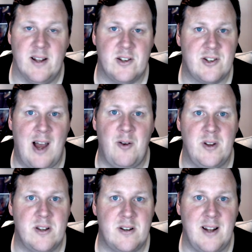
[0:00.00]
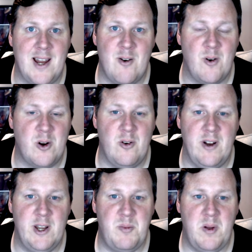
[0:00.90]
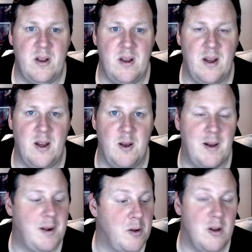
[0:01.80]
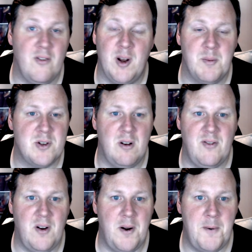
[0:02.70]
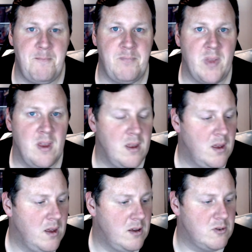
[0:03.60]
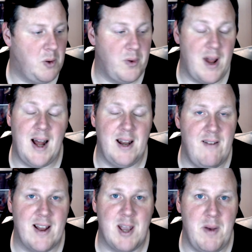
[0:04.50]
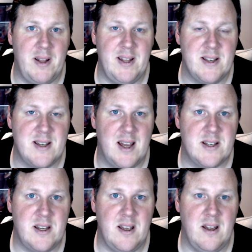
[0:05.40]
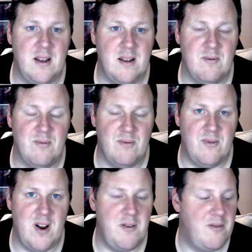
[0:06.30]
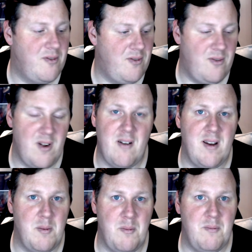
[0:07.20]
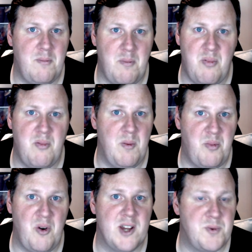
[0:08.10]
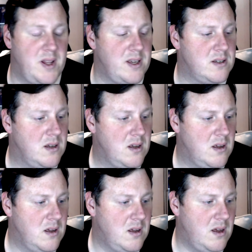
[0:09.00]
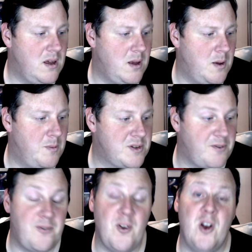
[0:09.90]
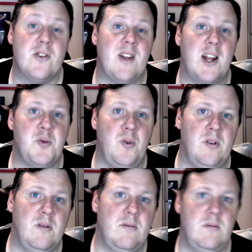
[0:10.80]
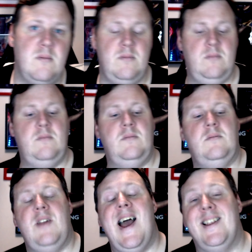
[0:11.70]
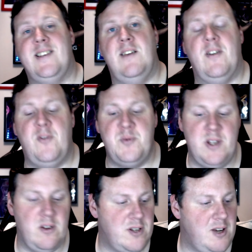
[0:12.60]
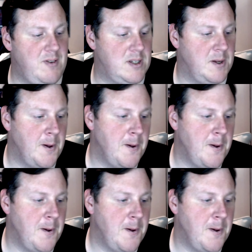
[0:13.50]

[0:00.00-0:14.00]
The sound is clear and crisp. I'm loving them so far. So I would highly recommend these guys to you. Very, very impressed with these. It's the first actual headset I've had from SteelSeries.